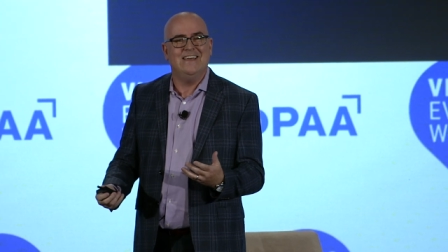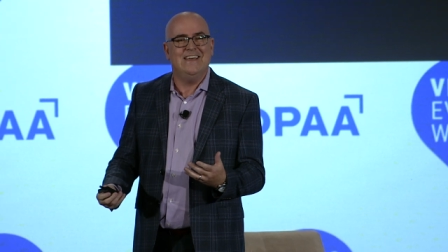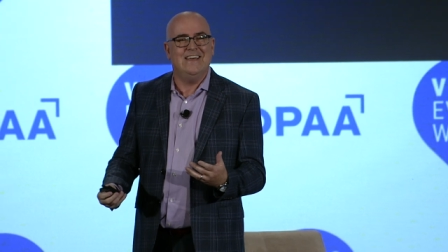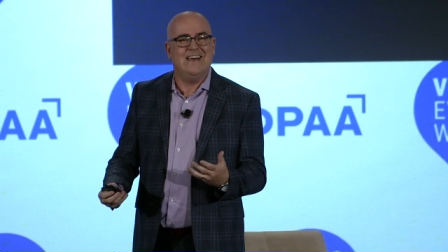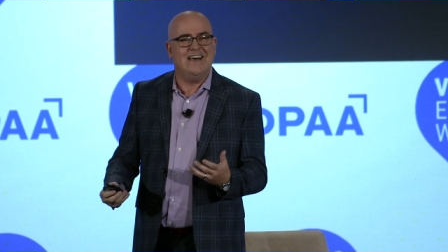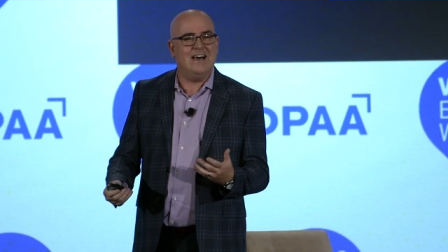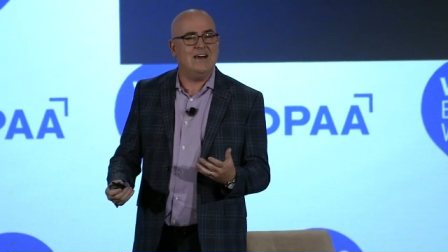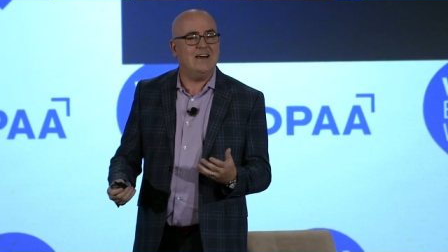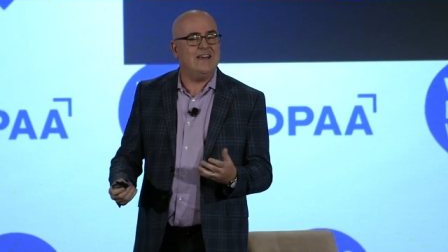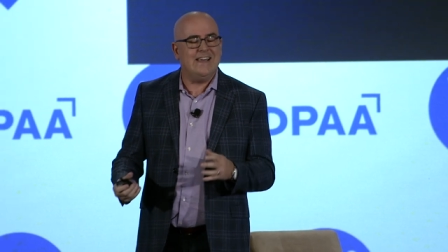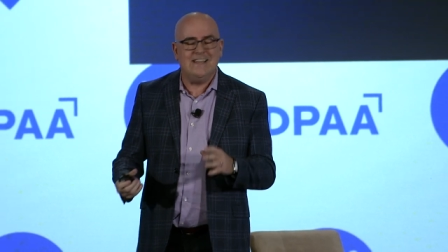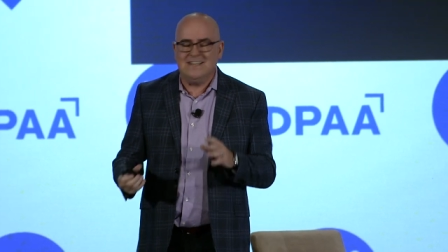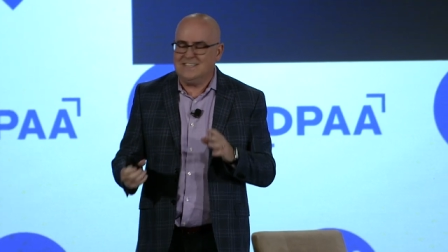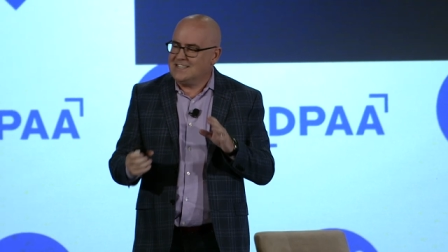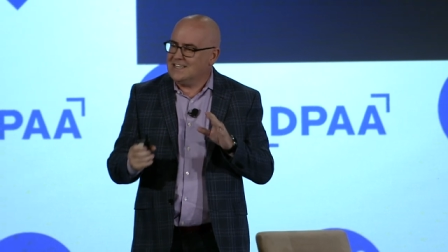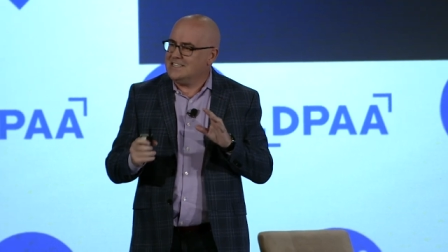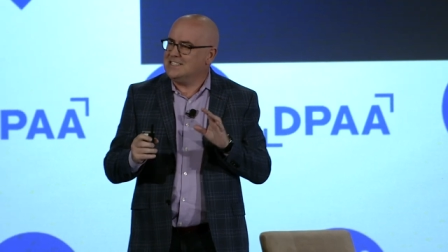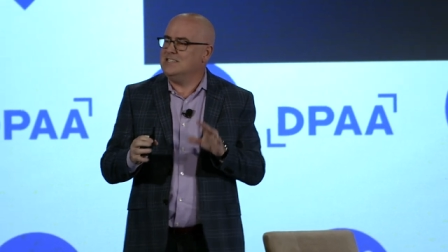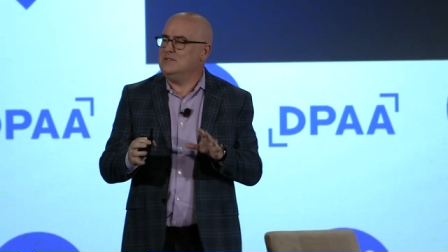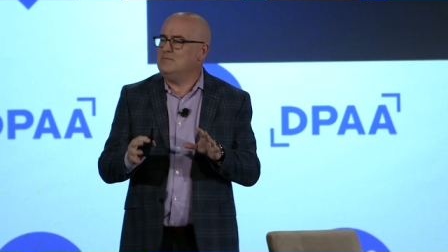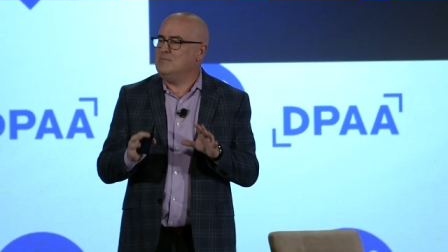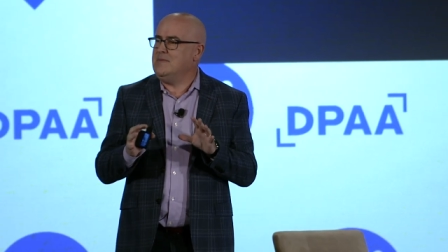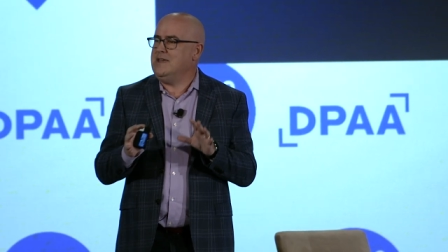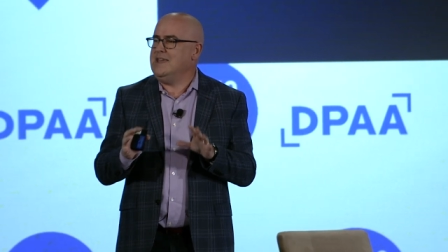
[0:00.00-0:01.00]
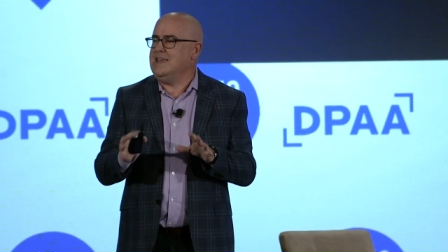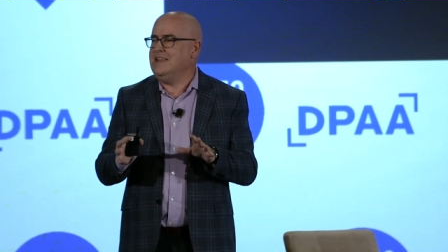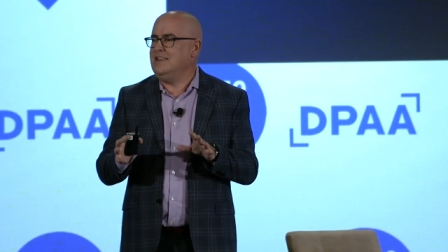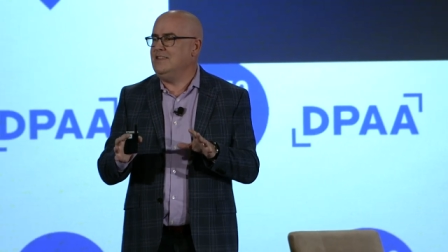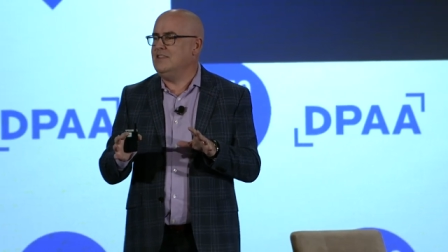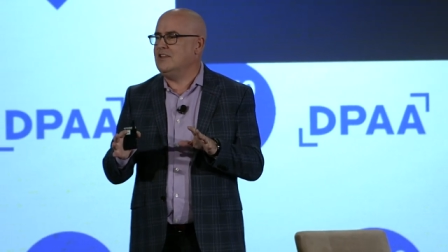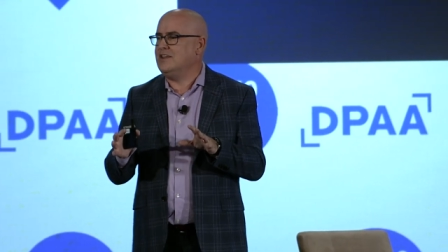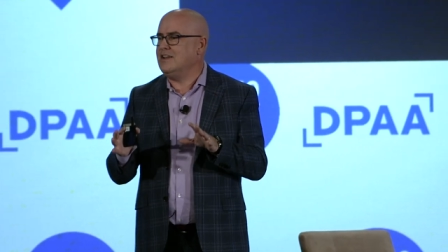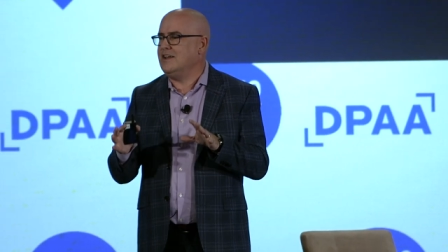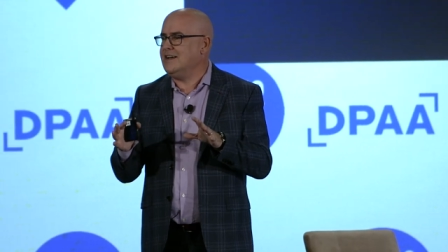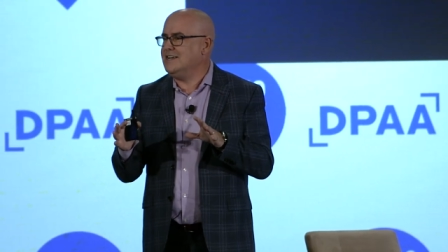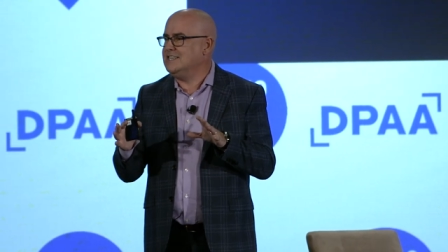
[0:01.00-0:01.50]
Uh, it doesn't mean
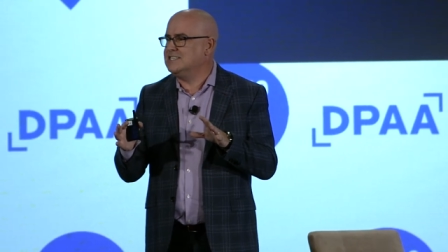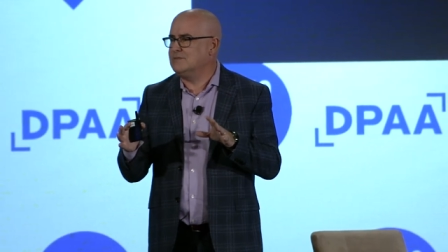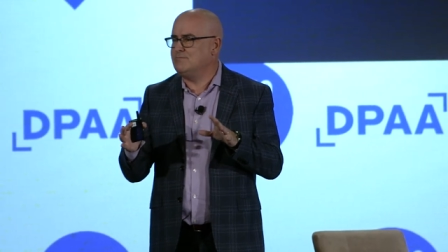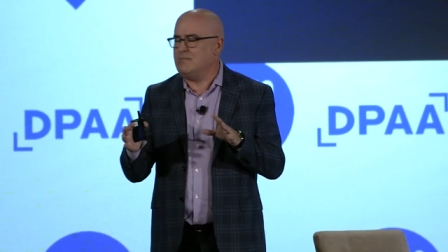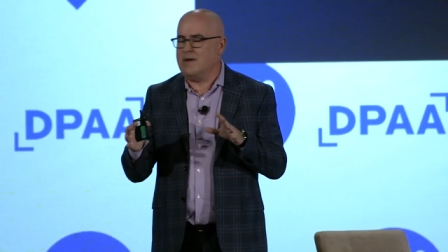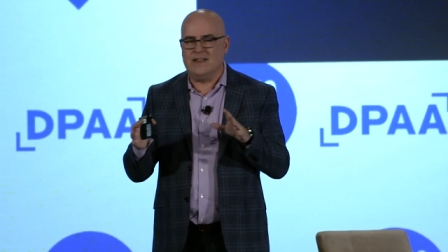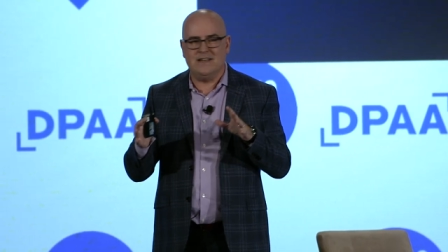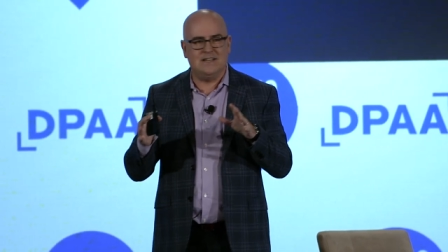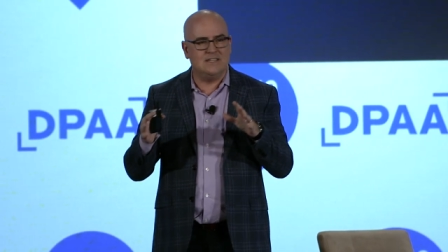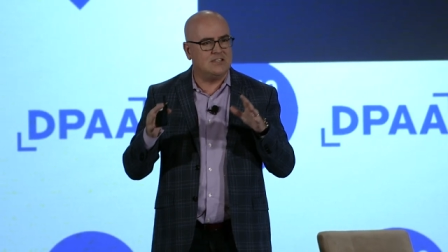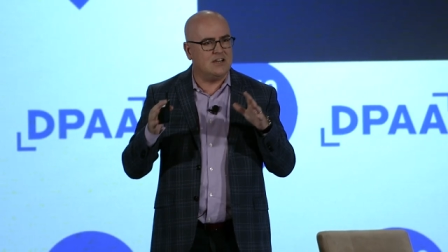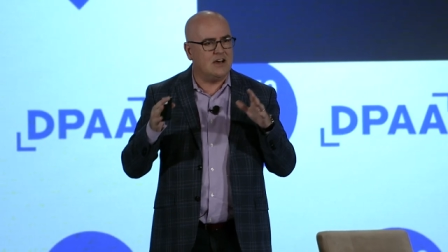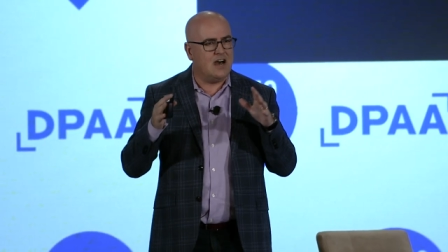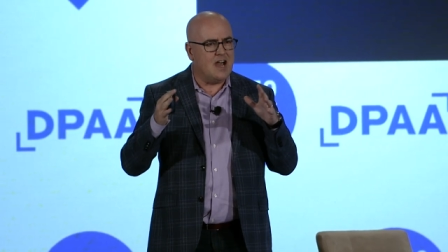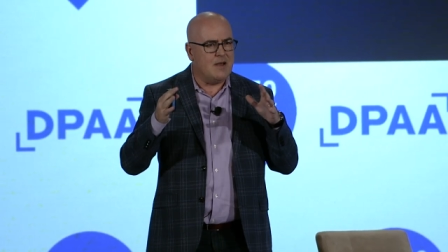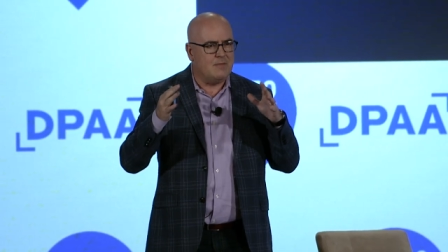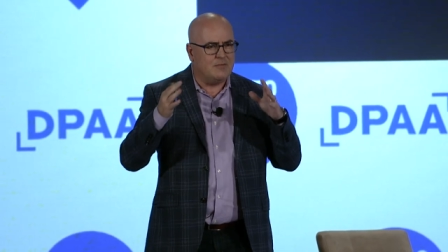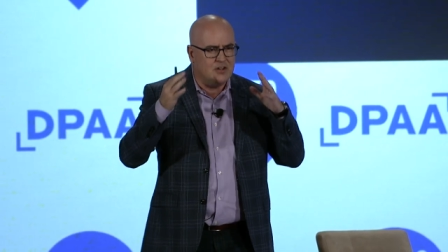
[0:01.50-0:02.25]
that I spend time